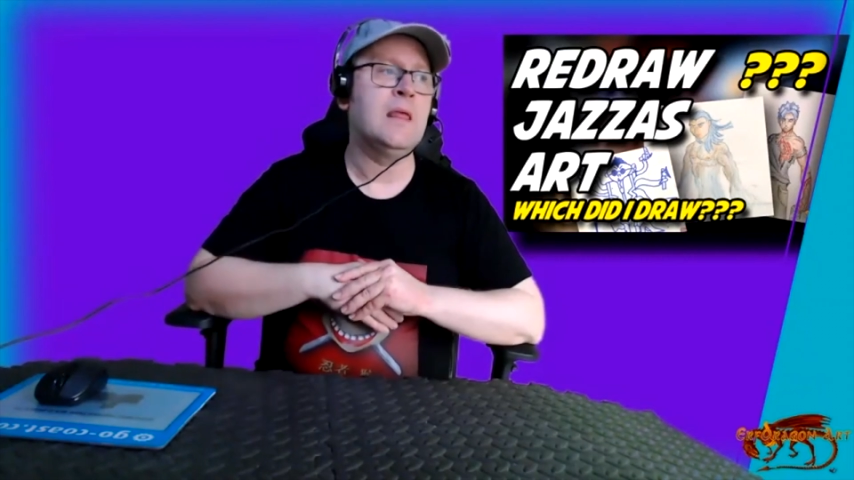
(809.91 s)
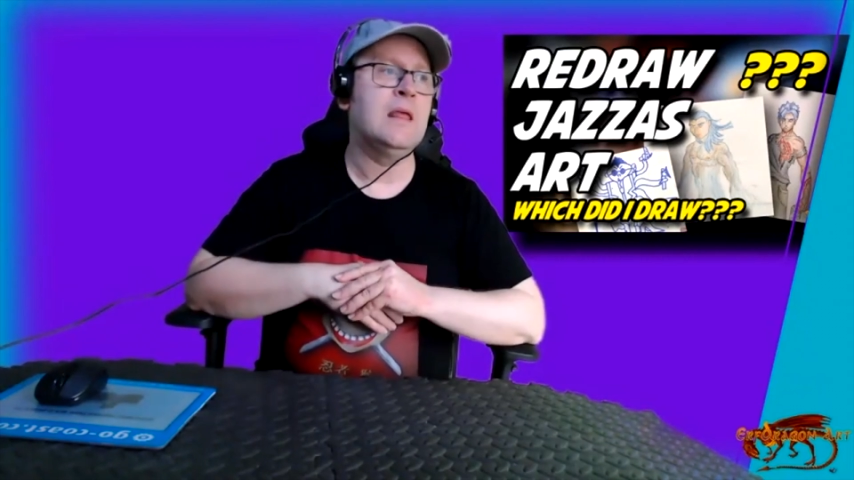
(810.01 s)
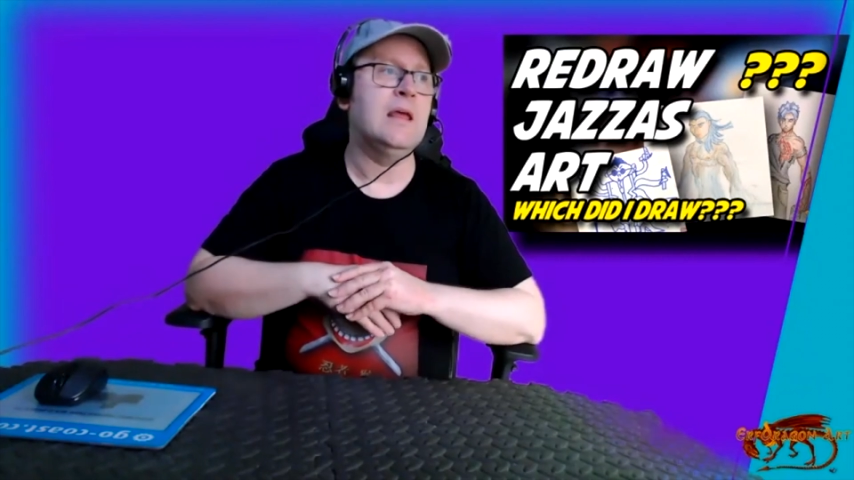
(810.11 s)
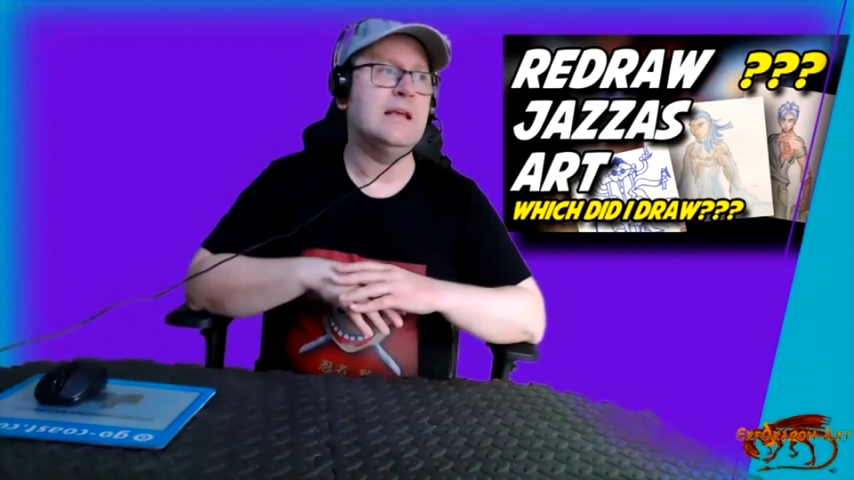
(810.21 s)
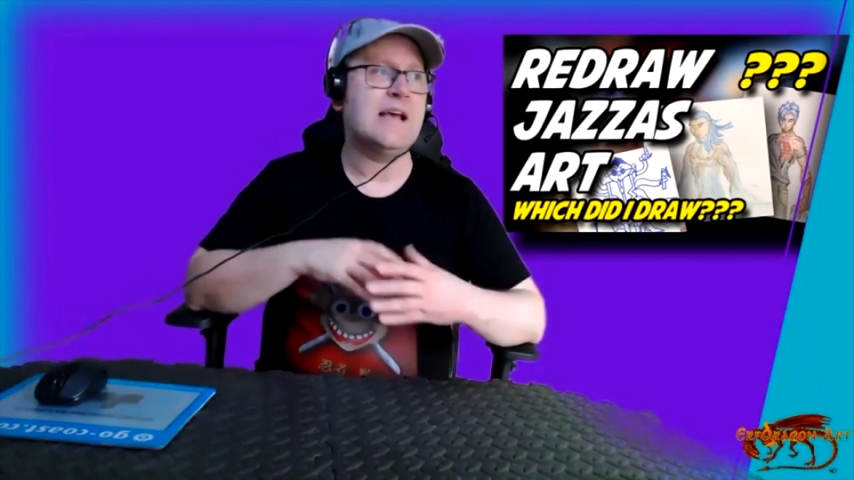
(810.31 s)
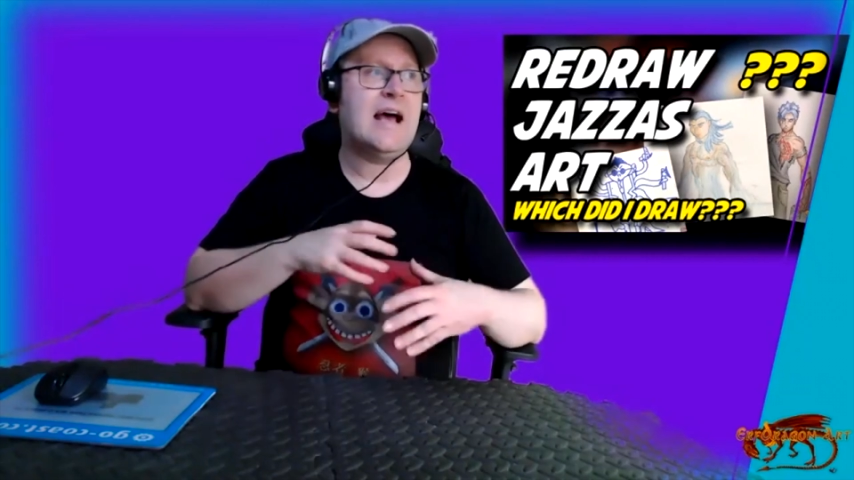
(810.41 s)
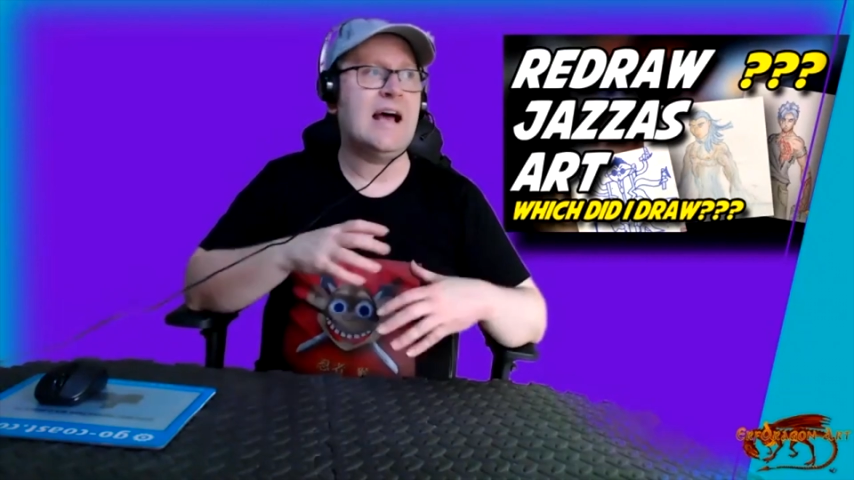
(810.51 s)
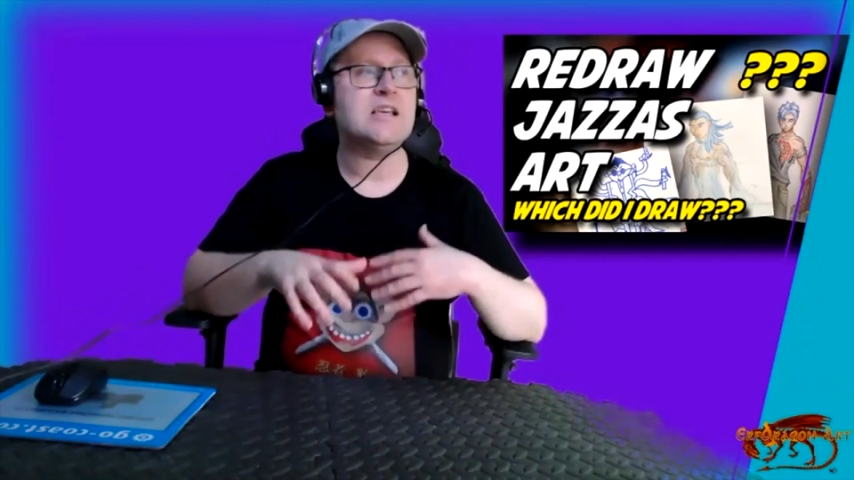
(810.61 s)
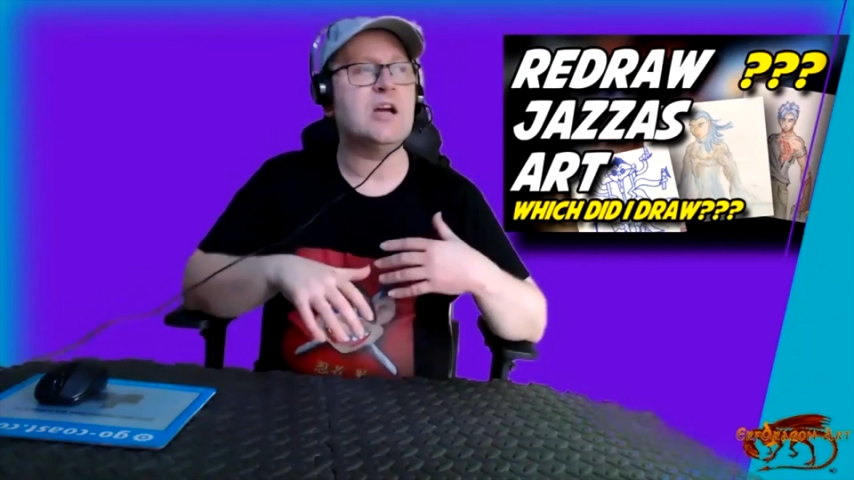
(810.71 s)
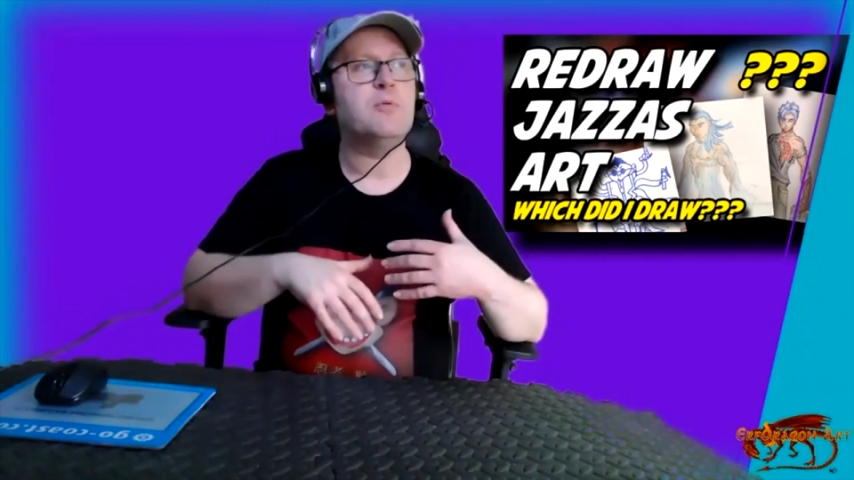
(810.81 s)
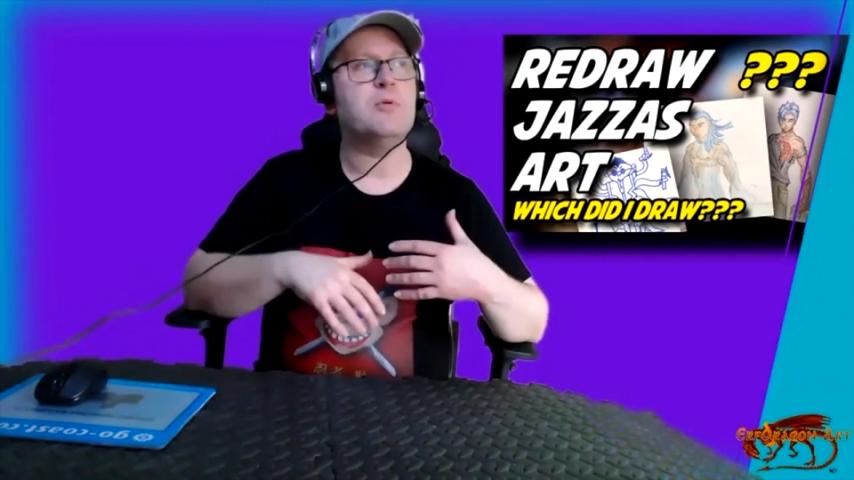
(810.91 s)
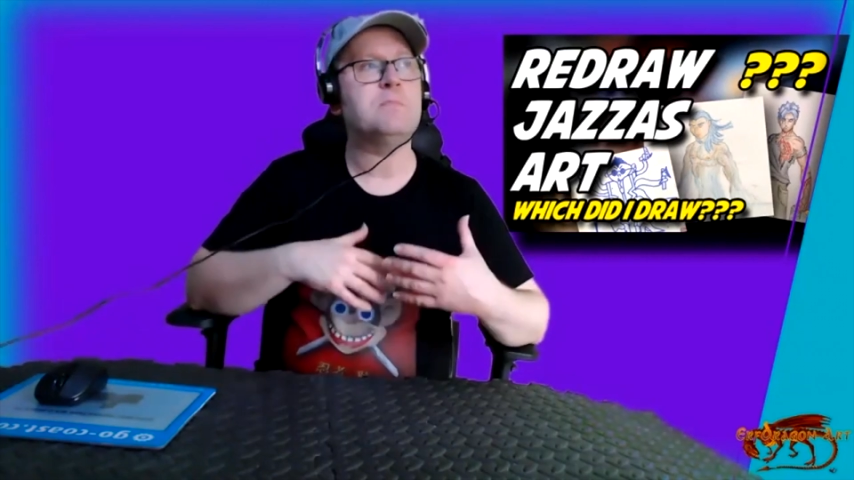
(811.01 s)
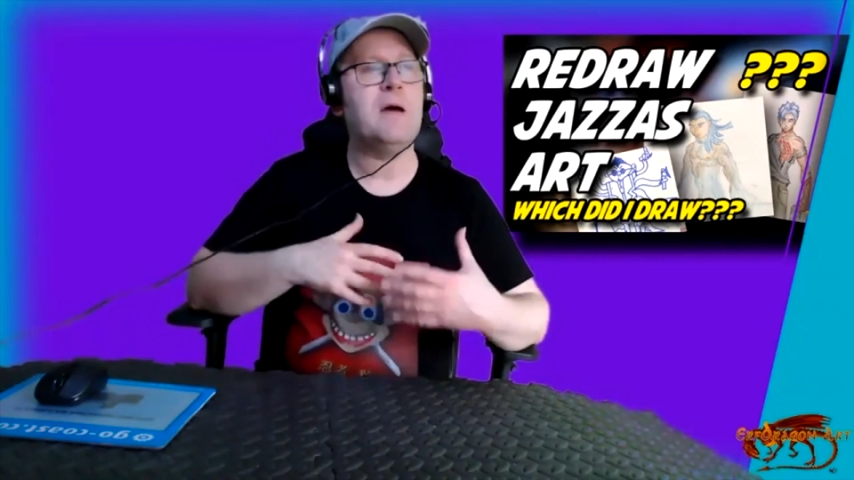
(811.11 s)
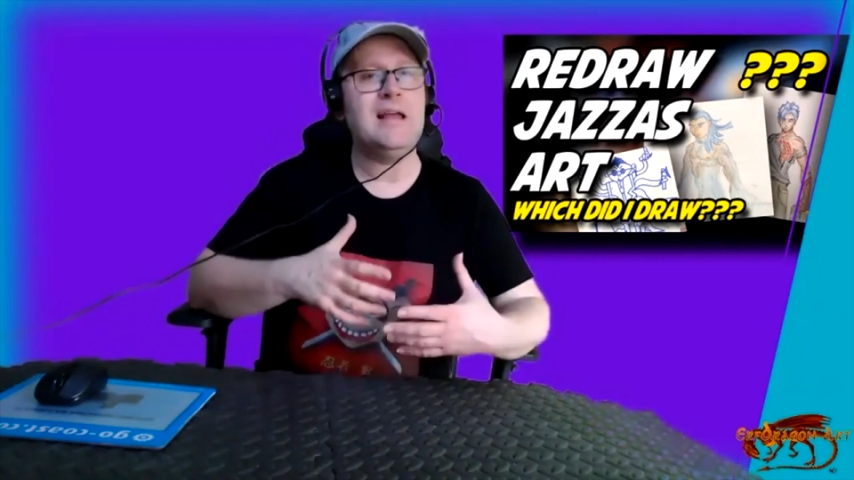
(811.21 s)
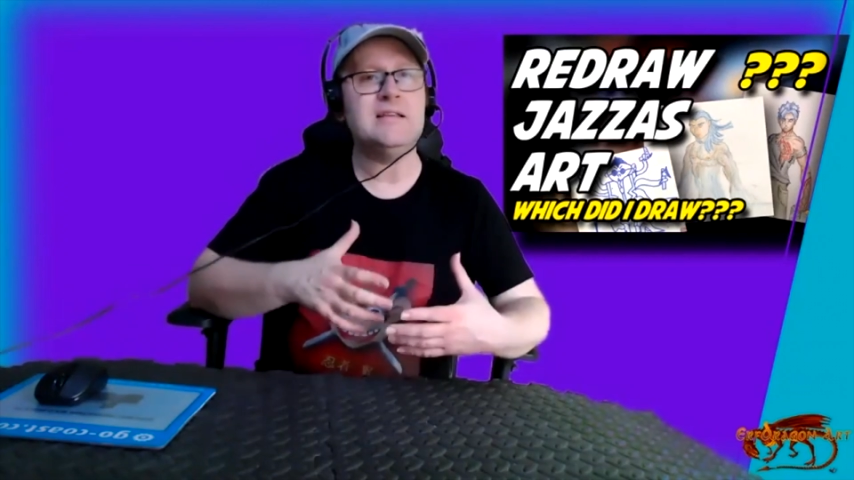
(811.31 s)
is as I was
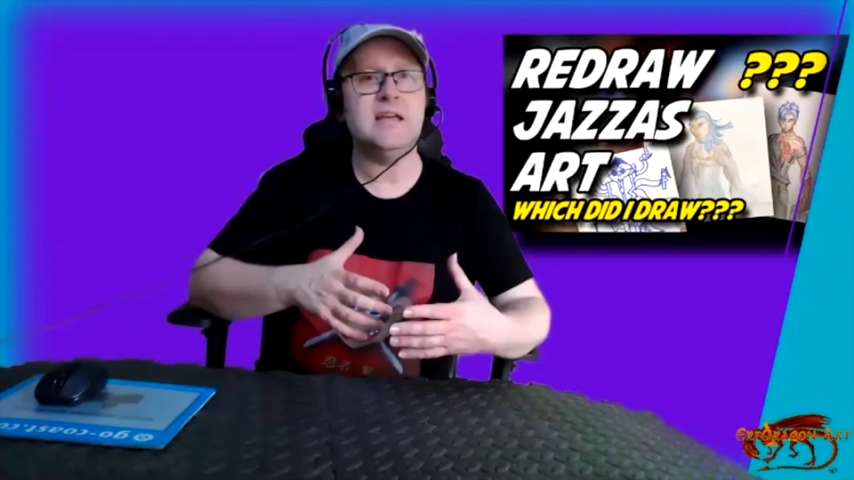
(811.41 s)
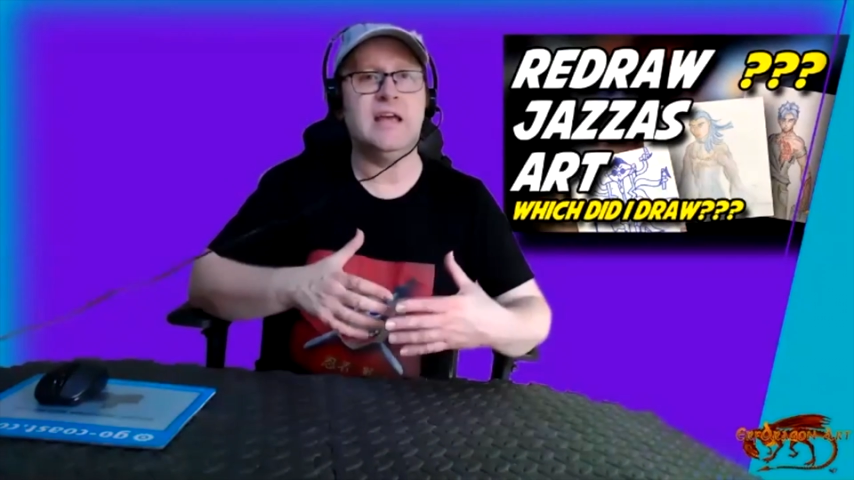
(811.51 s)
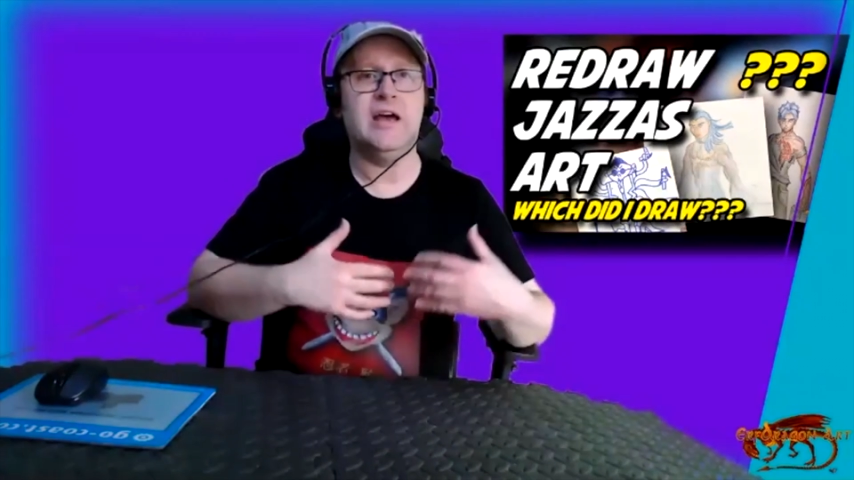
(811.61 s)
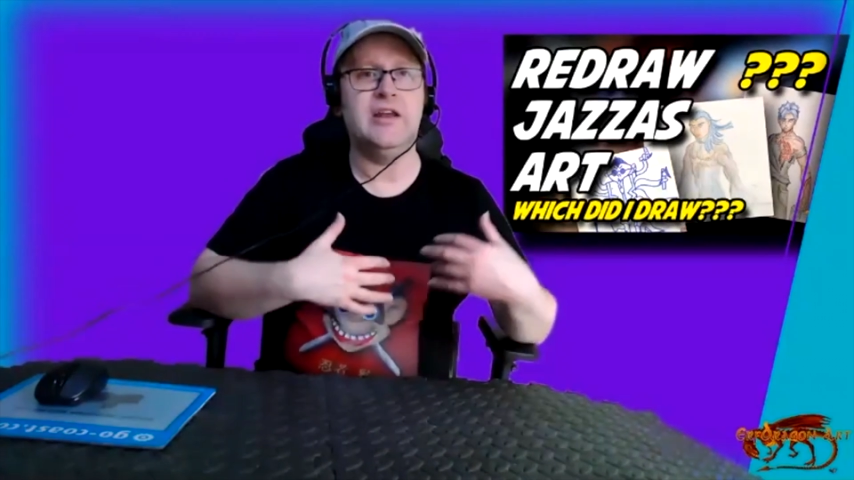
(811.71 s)
painting it,